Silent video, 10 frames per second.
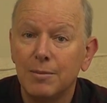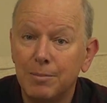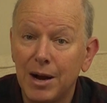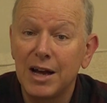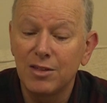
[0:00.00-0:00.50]

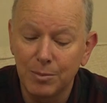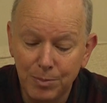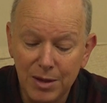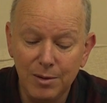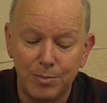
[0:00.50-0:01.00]
by the
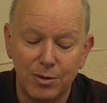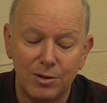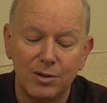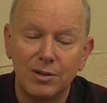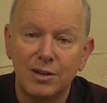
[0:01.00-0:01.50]
people,
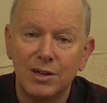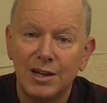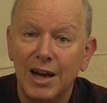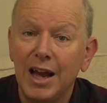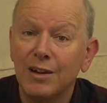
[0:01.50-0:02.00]

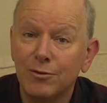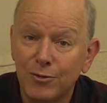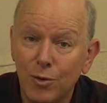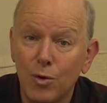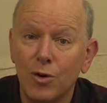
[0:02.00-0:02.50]
and
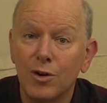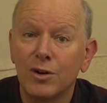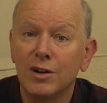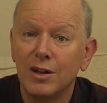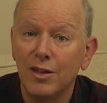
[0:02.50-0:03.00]

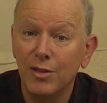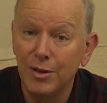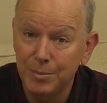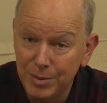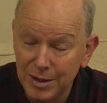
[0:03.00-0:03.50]
for the
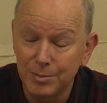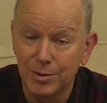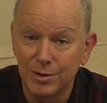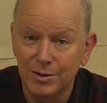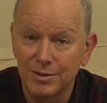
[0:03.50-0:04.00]

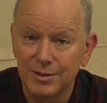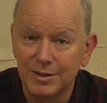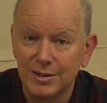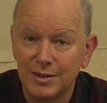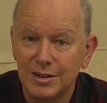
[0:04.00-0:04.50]
people.
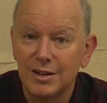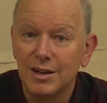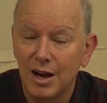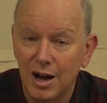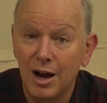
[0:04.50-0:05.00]

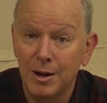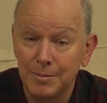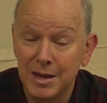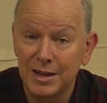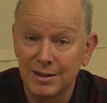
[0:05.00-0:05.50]

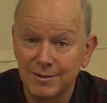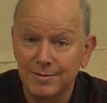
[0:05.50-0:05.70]
Amen.